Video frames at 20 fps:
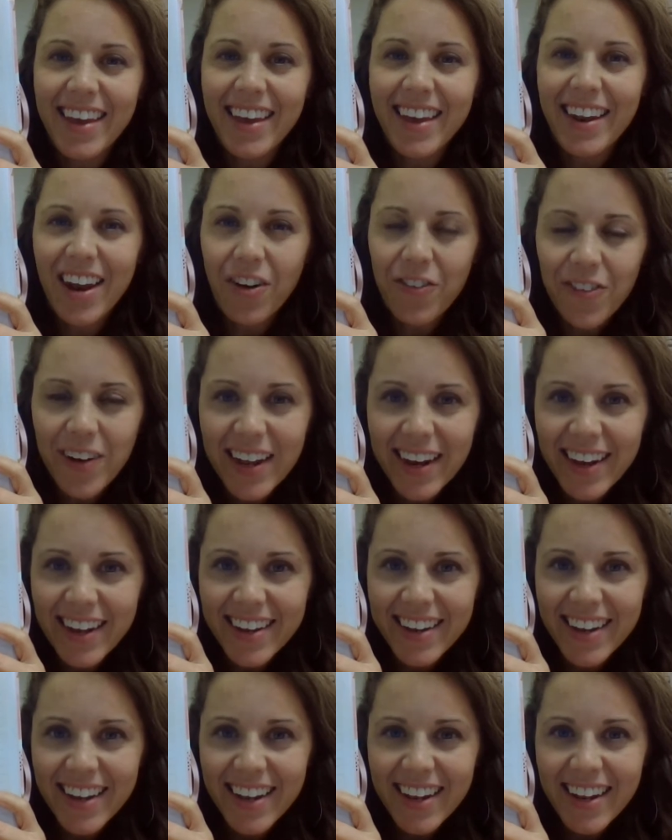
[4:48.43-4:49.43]
Now read
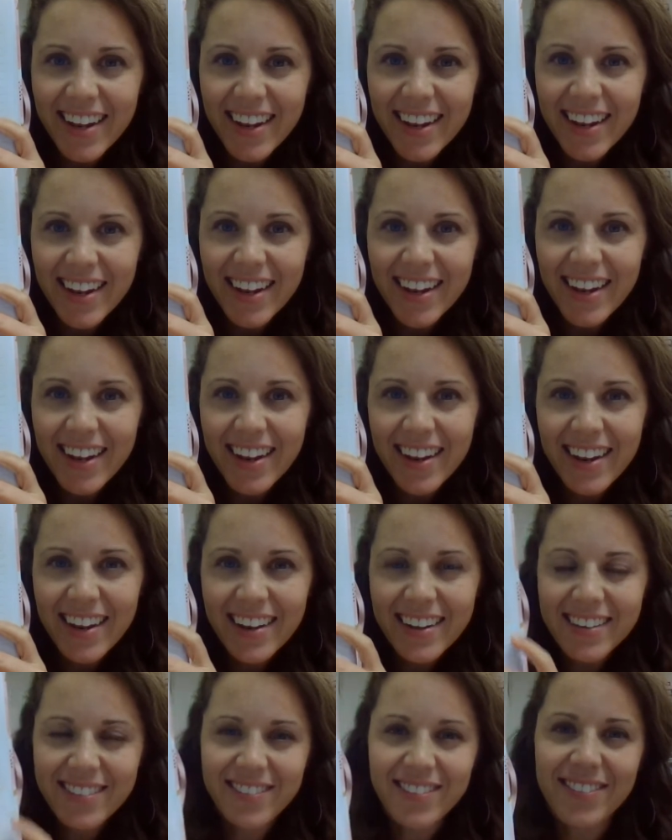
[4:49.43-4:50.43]
it.
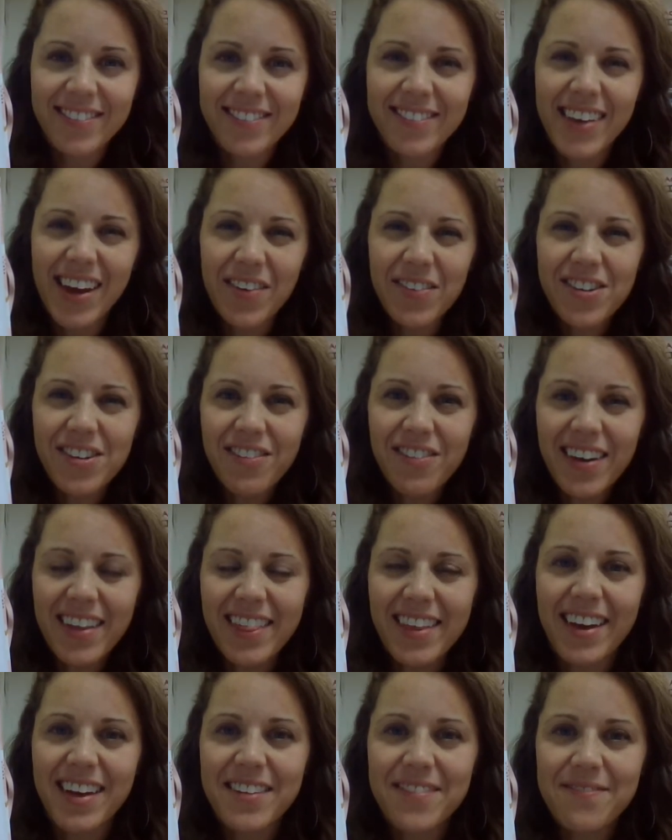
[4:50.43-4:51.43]
How would you read
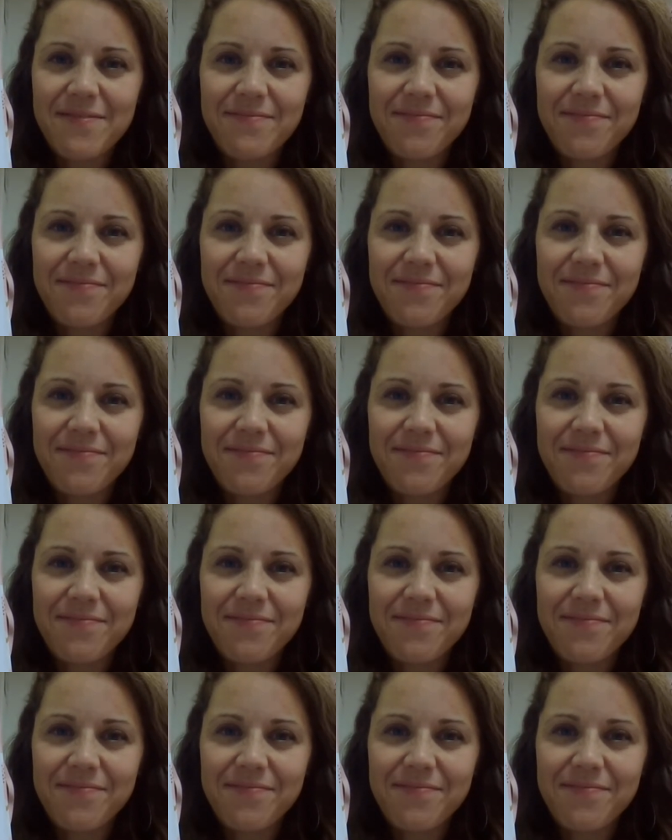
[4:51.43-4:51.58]
that?